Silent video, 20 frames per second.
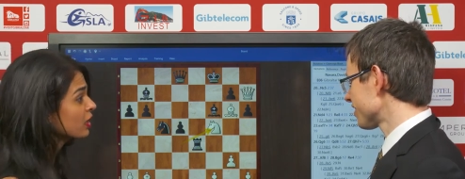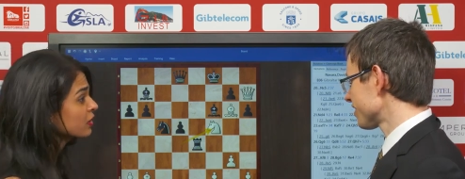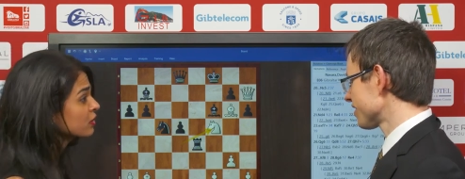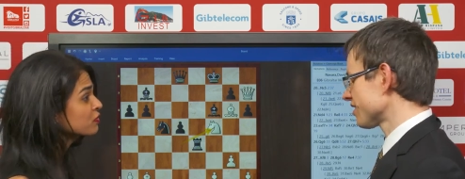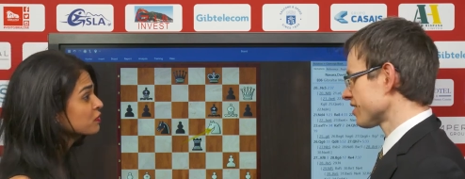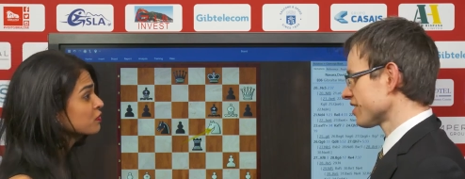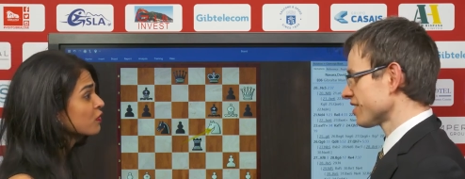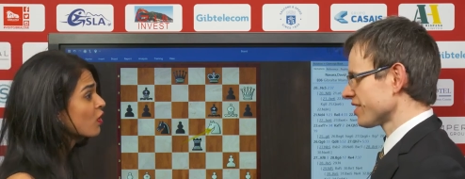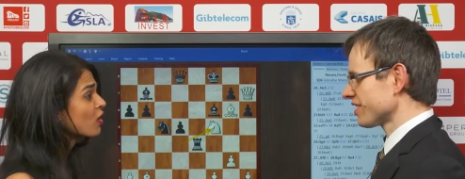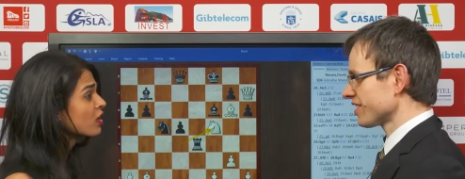Speaker 1: out of
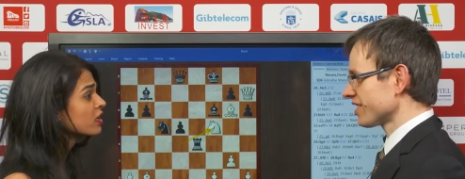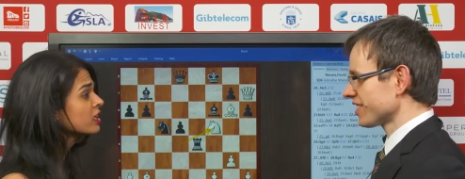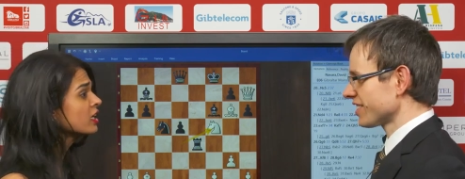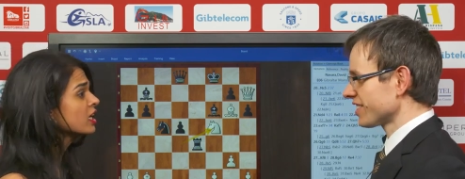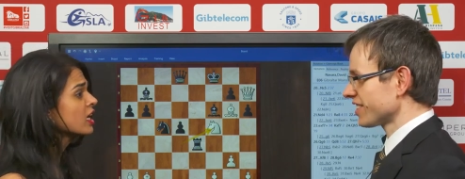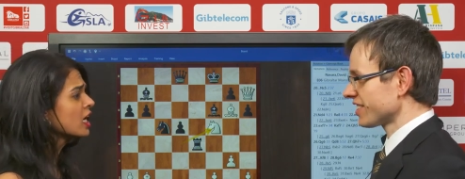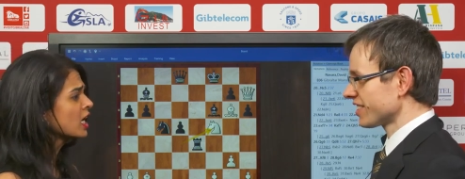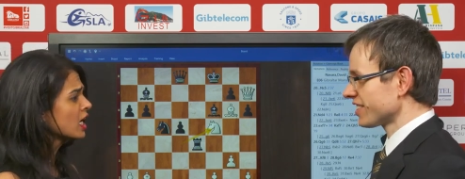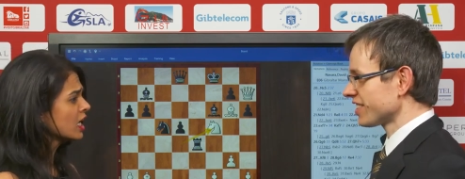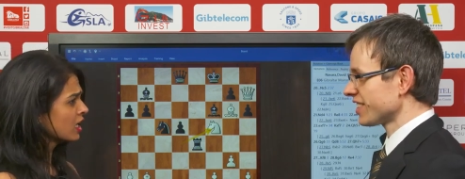four. Mm
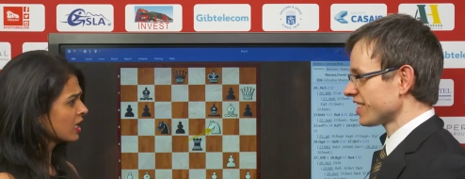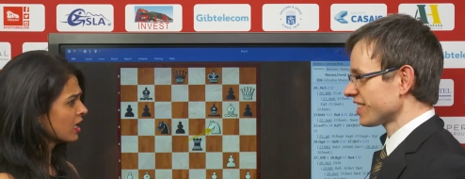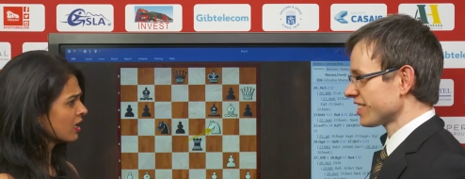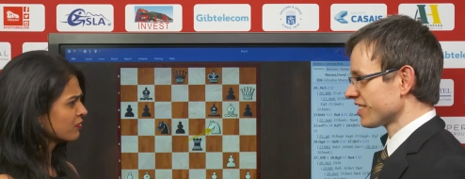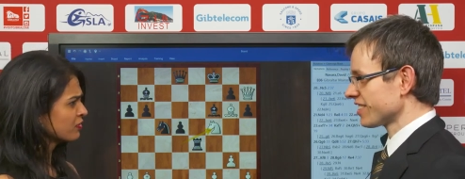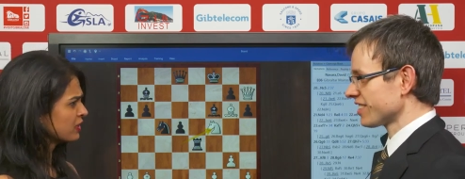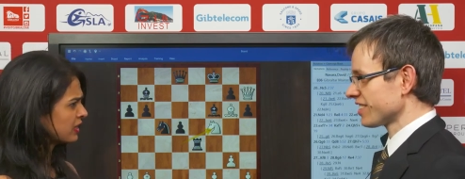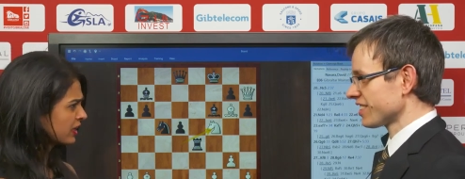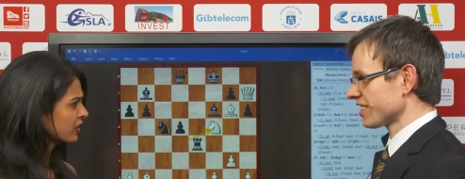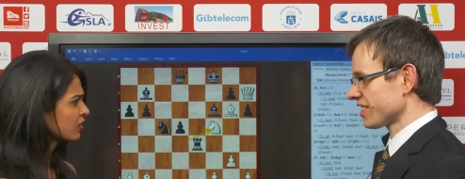-hmm.
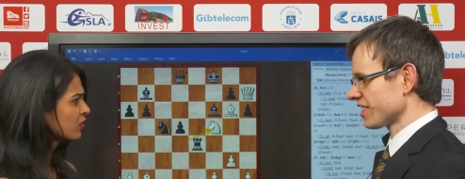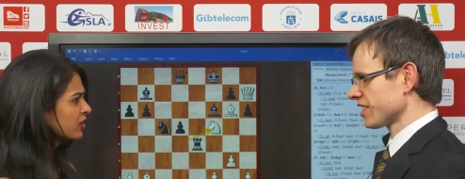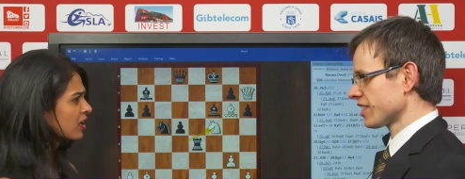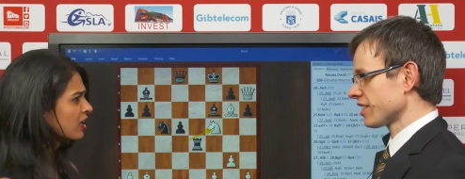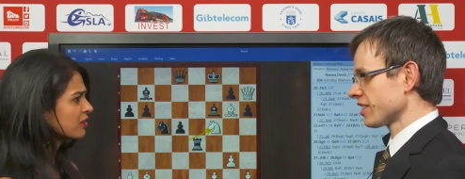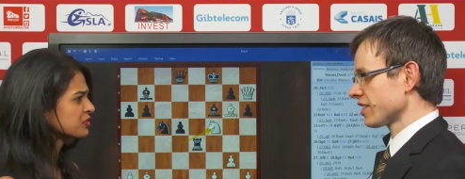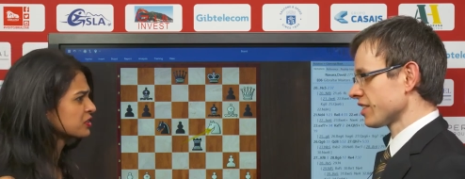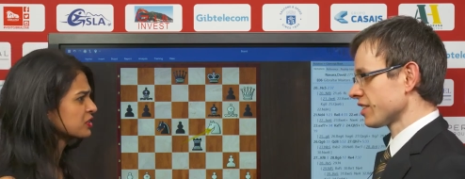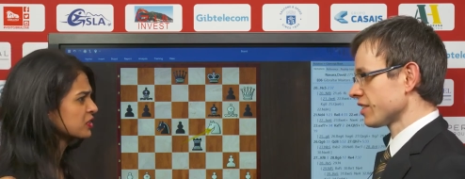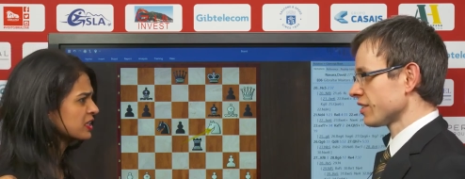Feeling good
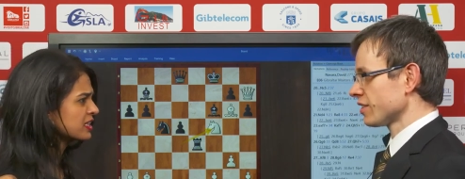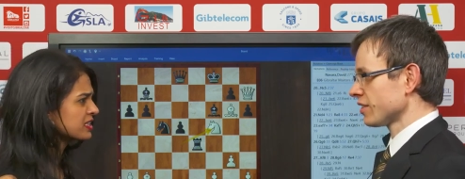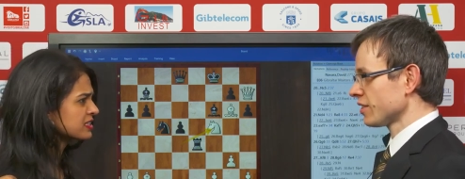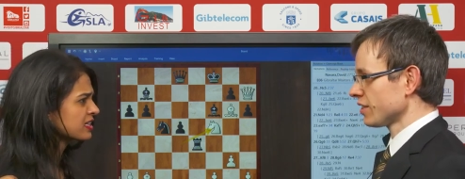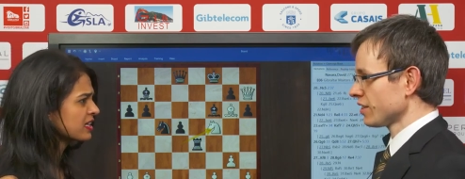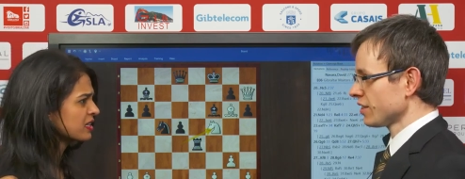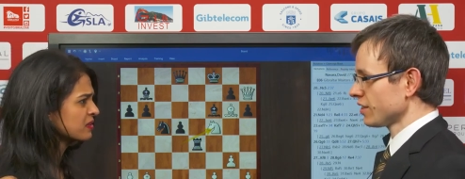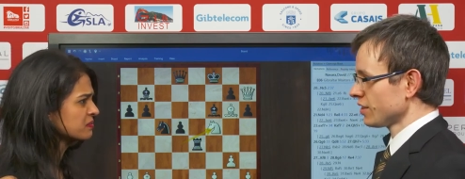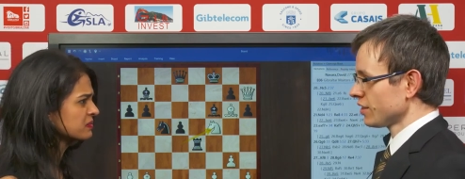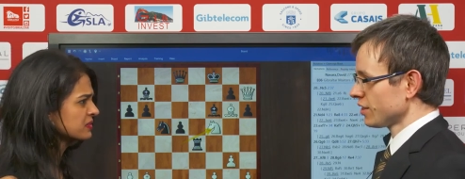after today's
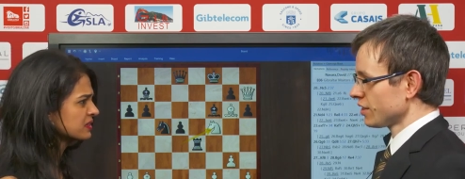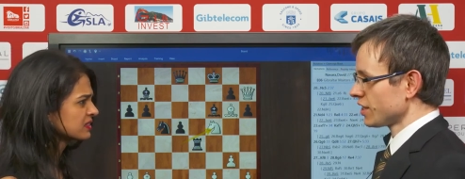game?